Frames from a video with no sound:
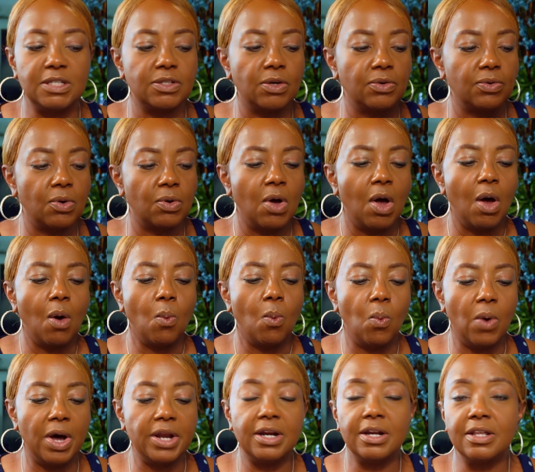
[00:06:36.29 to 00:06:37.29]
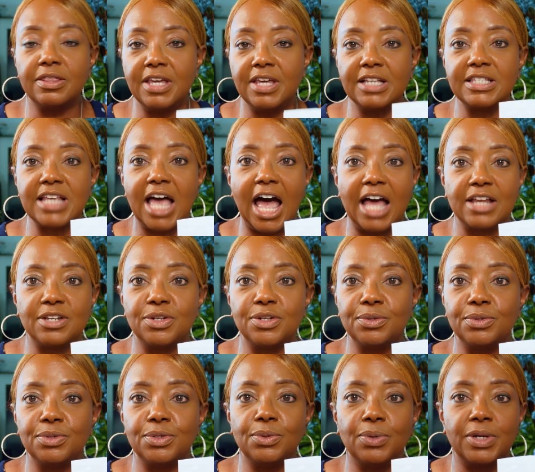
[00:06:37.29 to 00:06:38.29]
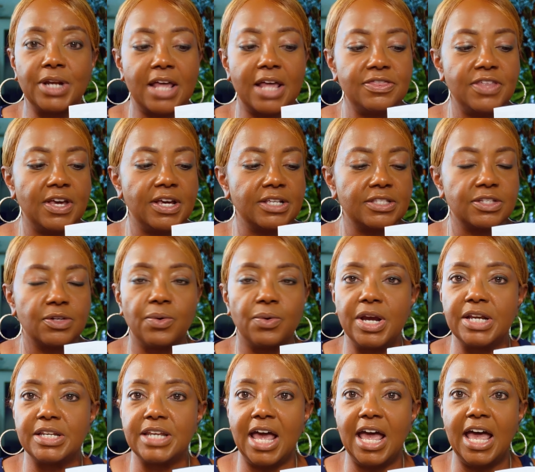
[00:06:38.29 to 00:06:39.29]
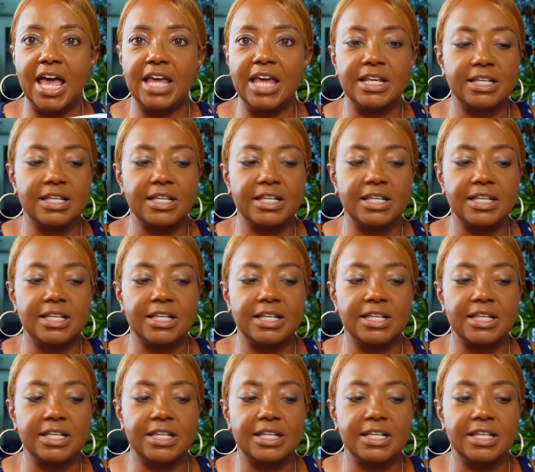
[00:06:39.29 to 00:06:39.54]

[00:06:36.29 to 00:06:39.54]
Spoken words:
So one of the things I do, and I think it's great to add,